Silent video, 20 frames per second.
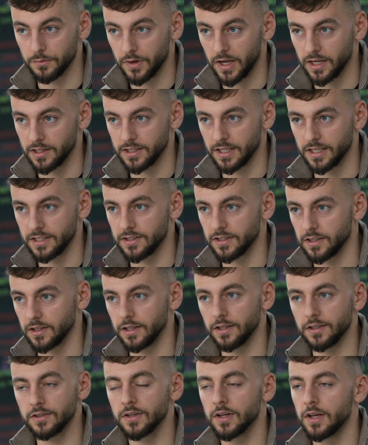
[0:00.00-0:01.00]
validating
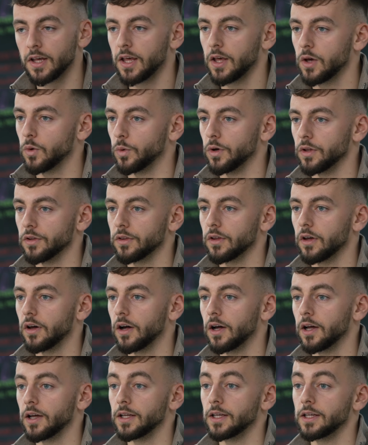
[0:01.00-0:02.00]
these with
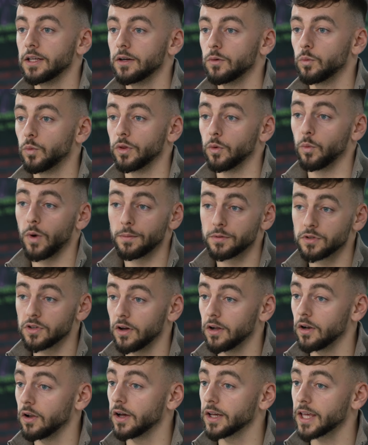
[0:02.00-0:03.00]
a
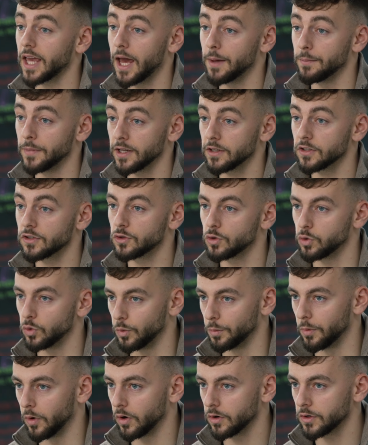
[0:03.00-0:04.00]
website like MX
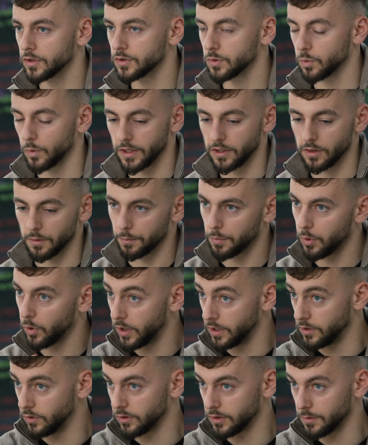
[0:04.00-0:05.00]
Toolbox, where you can put
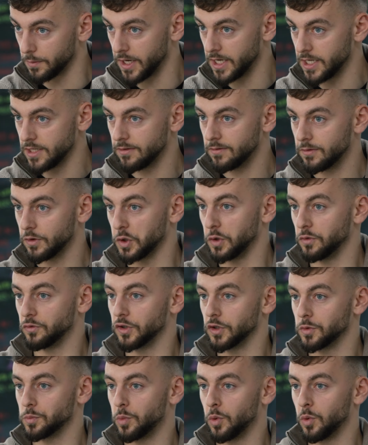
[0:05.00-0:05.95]
in your domain that you've just